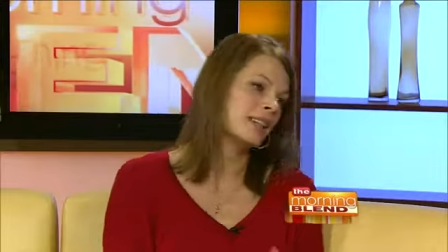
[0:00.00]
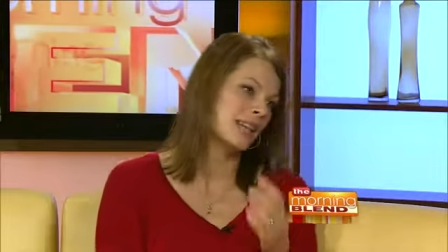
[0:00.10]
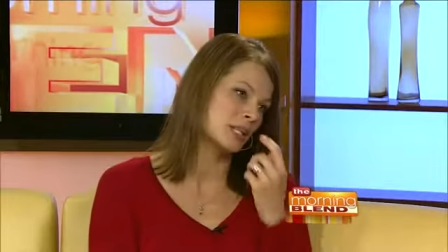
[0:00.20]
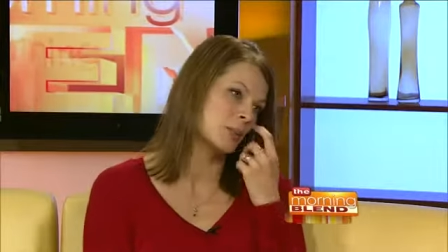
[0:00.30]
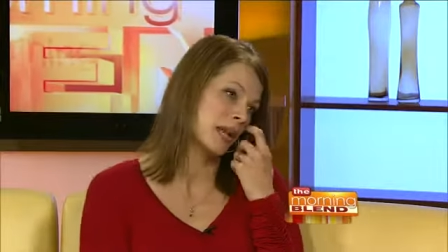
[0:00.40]
and
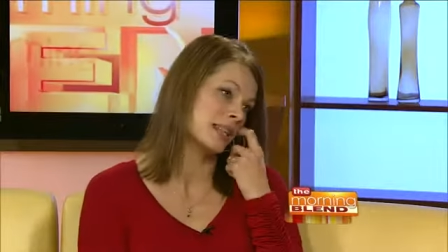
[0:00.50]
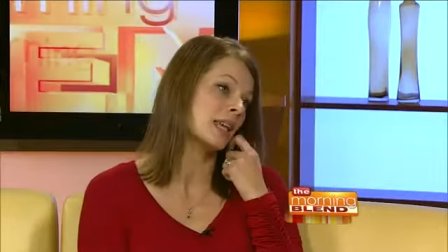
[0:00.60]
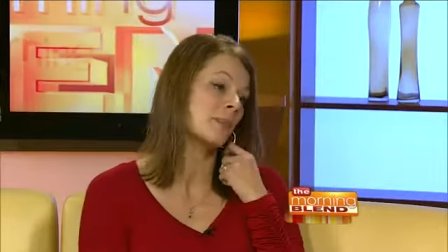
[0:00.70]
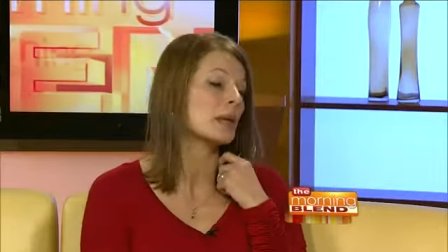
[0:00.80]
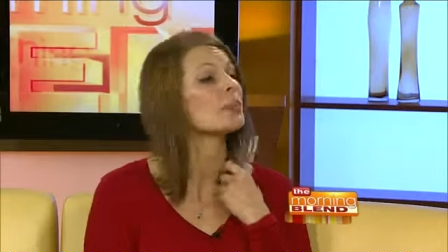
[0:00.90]
that's what i
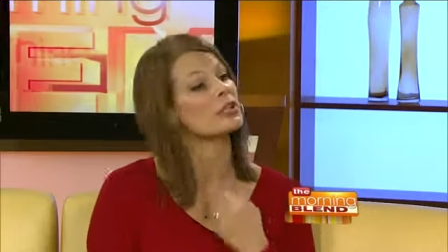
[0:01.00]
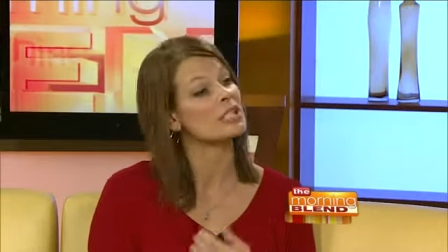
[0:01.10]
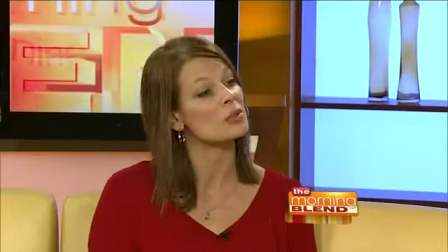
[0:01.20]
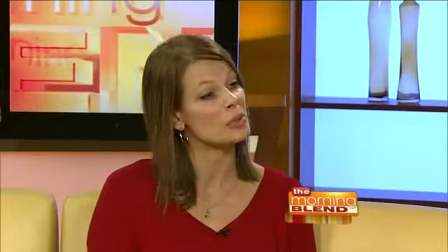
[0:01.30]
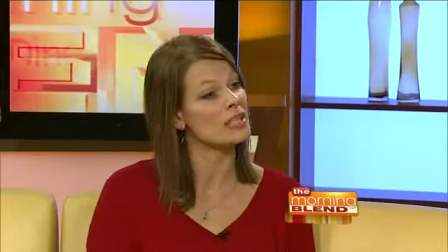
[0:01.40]
think people
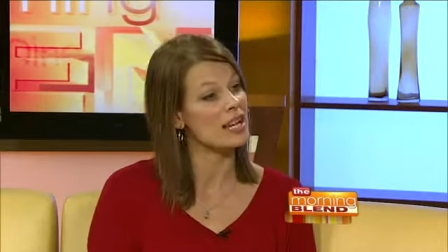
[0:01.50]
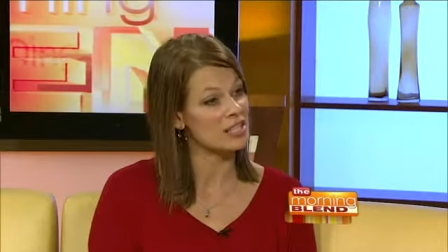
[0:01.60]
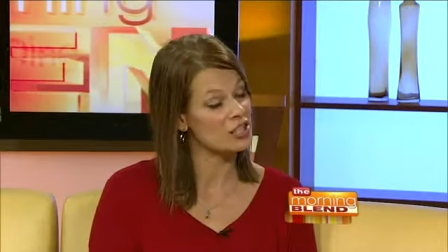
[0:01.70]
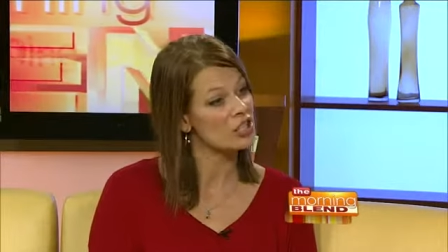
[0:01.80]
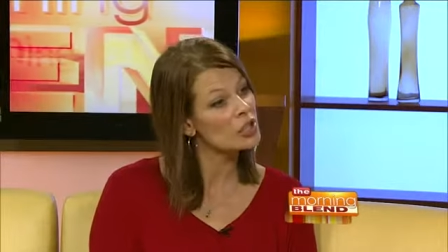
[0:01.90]
need to
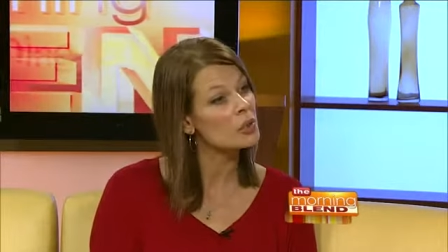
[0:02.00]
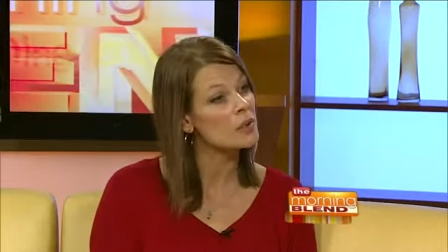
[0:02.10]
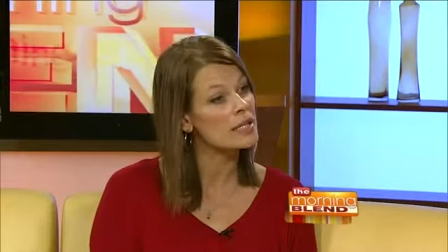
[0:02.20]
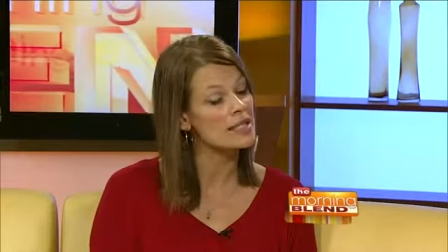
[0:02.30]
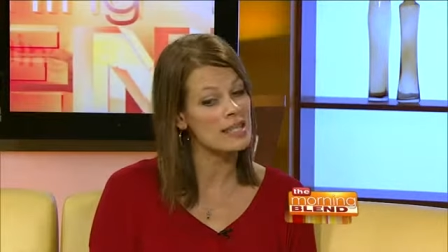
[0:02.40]
realize
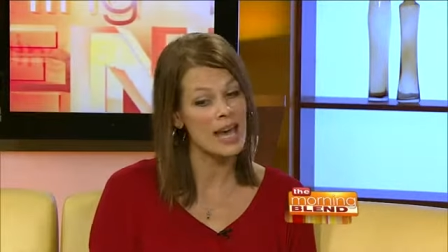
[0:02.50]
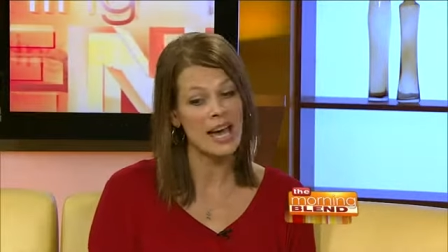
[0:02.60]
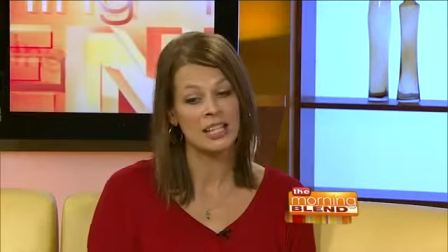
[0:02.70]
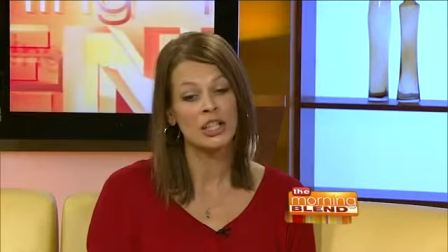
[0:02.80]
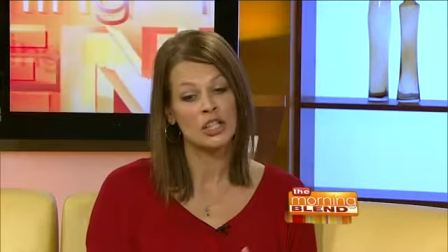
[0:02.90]
too is
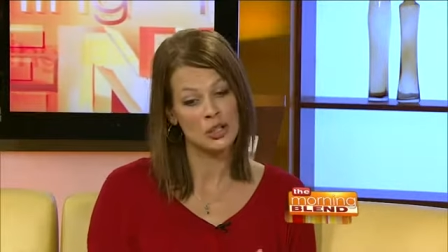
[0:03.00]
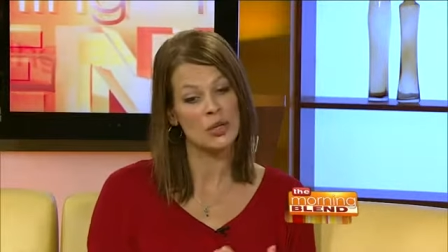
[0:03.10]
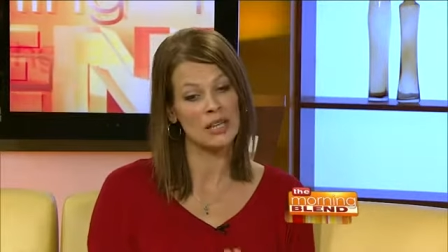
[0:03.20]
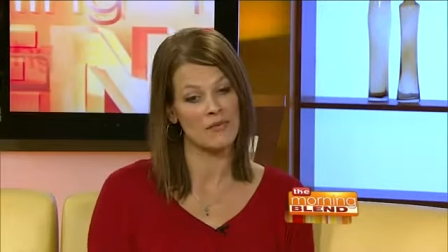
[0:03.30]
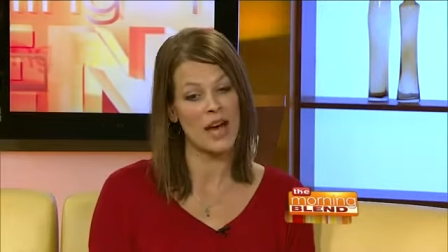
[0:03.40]
that you
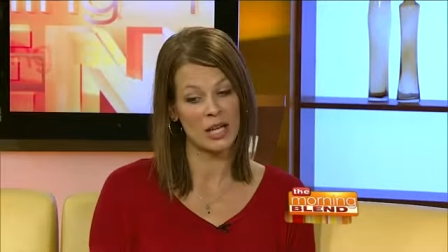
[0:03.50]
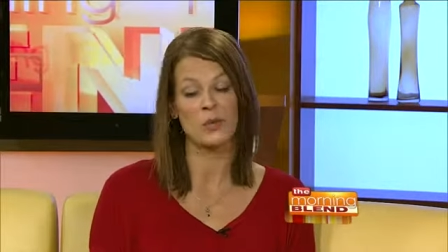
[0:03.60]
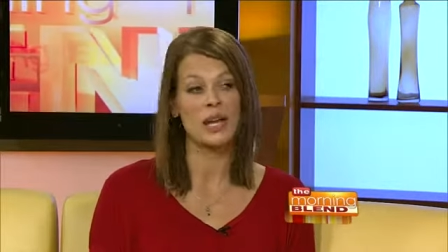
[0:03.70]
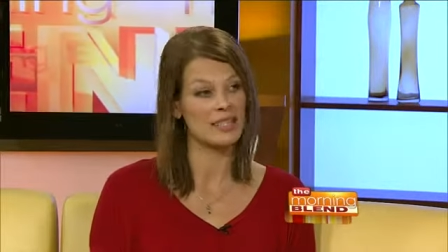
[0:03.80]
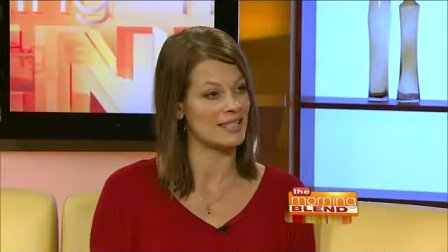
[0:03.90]
can
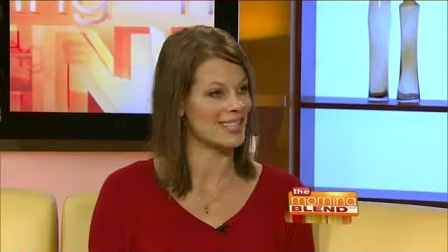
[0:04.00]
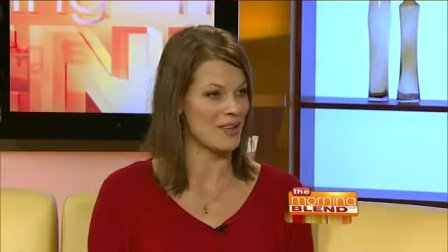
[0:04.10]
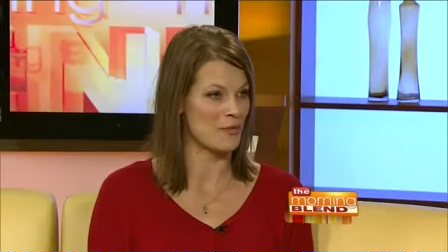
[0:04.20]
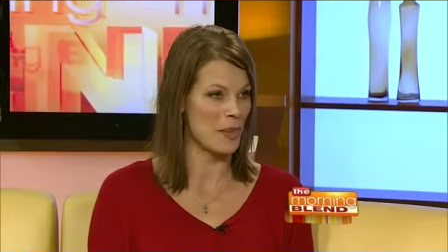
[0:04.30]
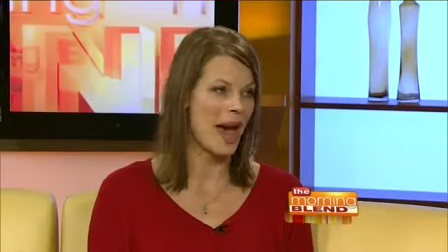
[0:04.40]
find ways to
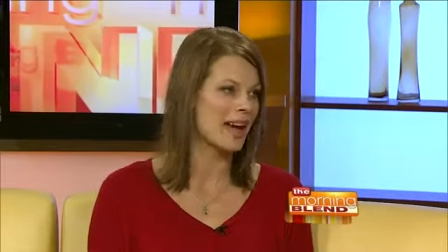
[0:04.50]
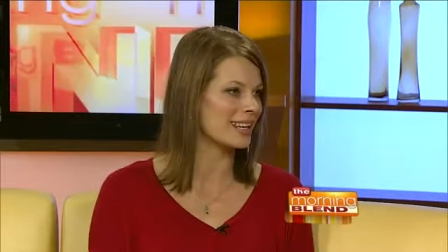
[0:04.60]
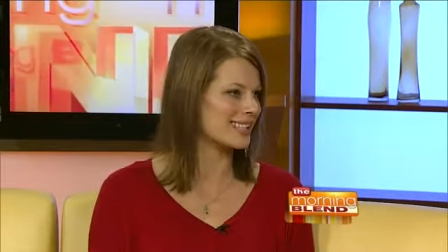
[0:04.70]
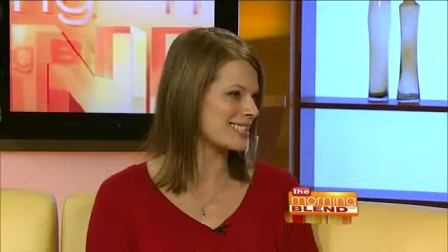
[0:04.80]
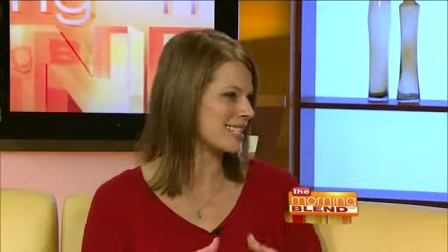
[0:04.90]
give
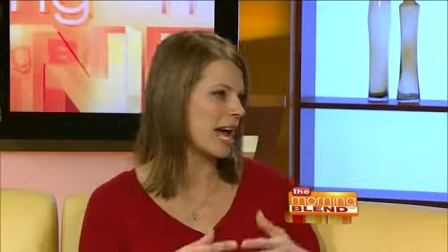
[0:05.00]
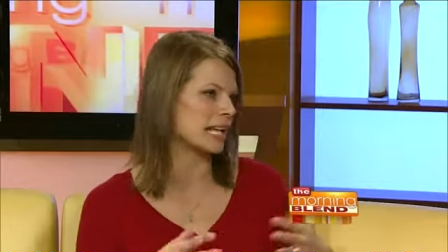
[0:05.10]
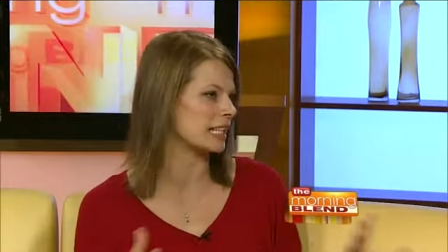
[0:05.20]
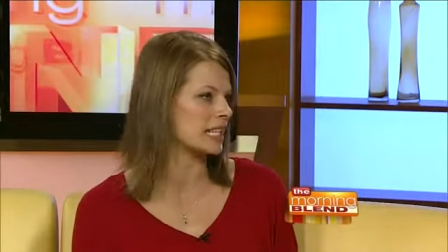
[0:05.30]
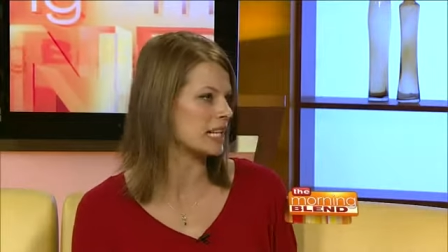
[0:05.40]
back and it's not
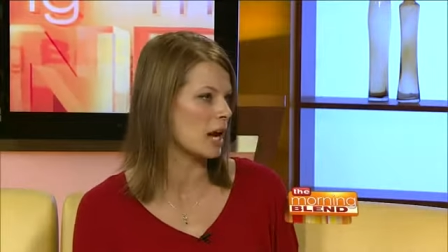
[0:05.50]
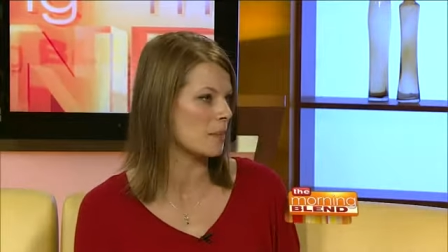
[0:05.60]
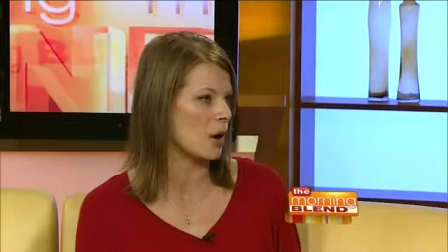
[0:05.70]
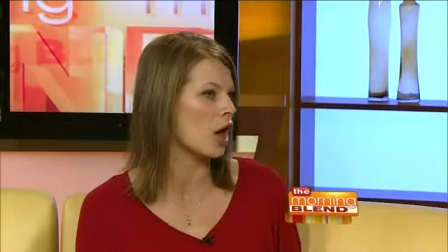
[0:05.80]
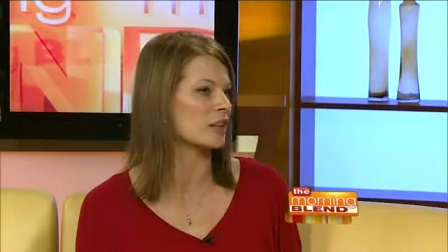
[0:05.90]
going to eat
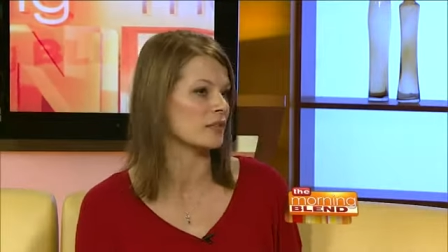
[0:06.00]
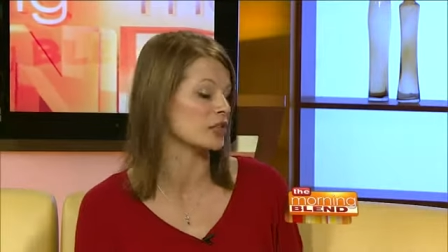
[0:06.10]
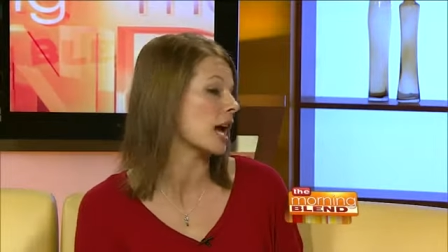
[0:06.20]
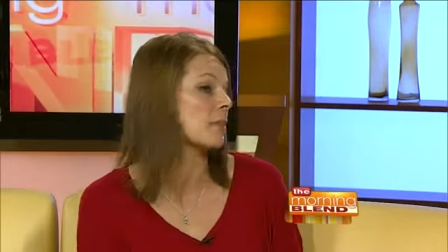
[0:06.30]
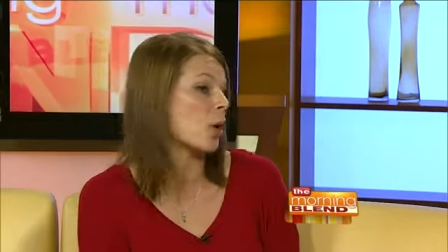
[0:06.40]
up all of
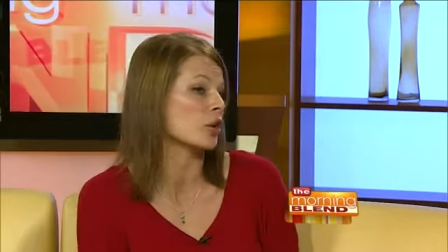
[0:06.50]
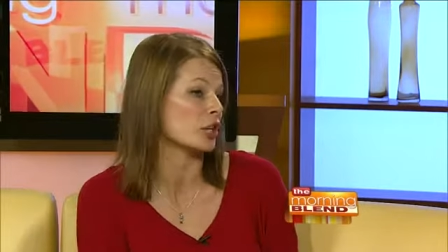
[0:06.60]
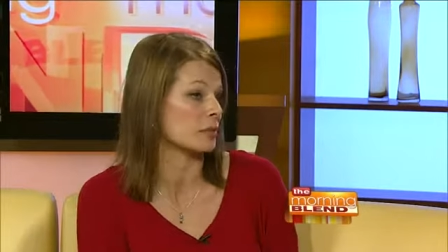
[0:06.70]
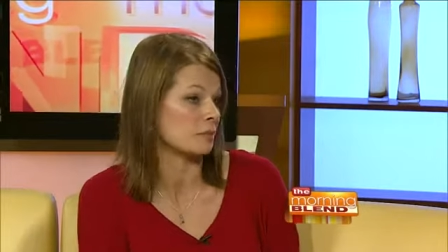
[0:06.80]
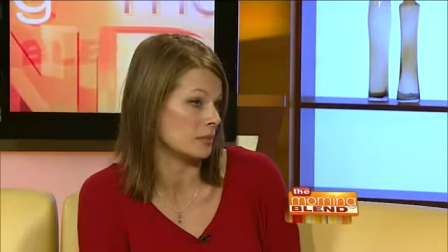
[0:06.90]
your time or
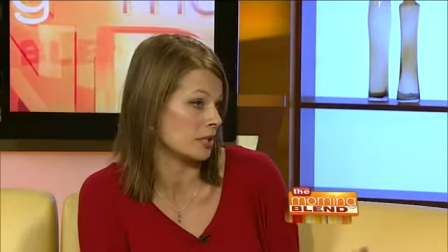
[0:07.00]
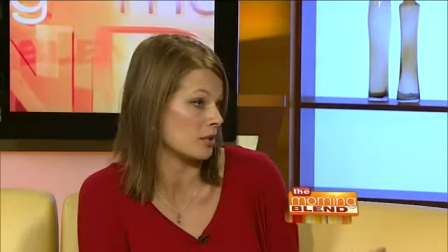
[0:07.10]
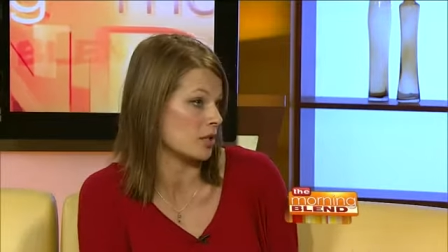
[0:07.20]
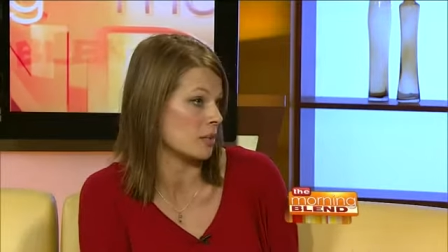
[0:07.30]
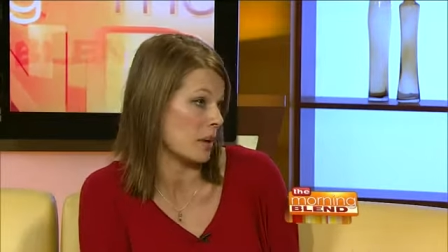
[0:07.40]
your you
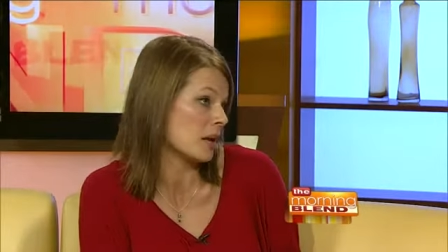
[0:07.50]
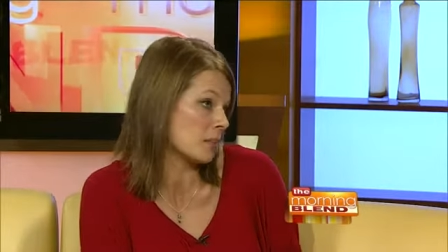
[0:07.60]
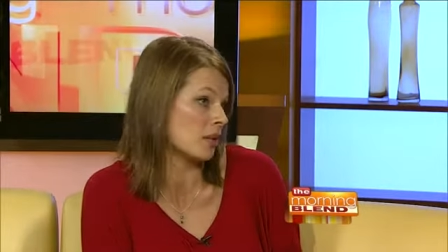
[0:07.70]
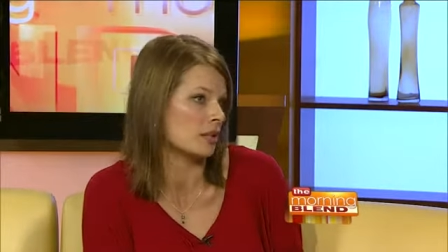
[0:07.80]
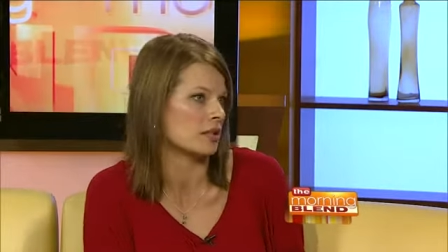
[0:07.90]
know your bank
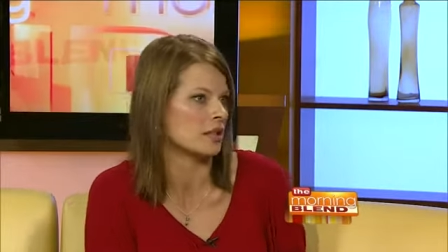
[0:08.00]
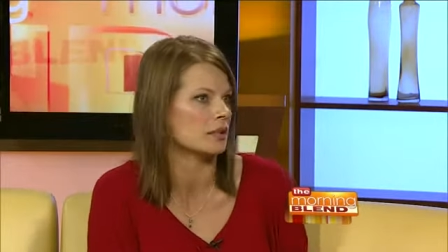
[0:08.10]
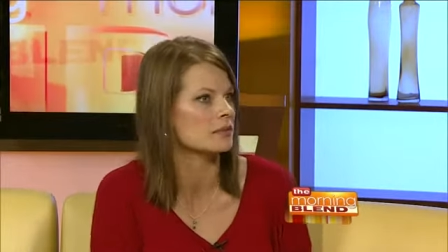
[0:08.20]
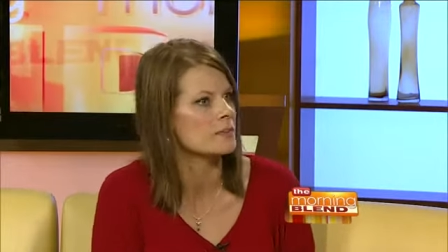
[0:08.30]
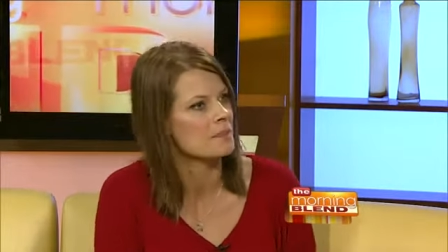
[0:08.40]
book you
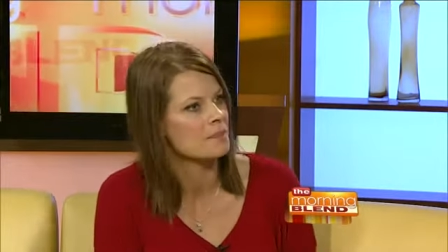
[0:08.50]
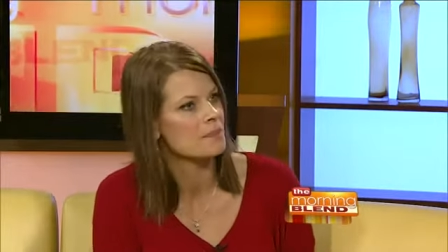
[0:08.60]
know well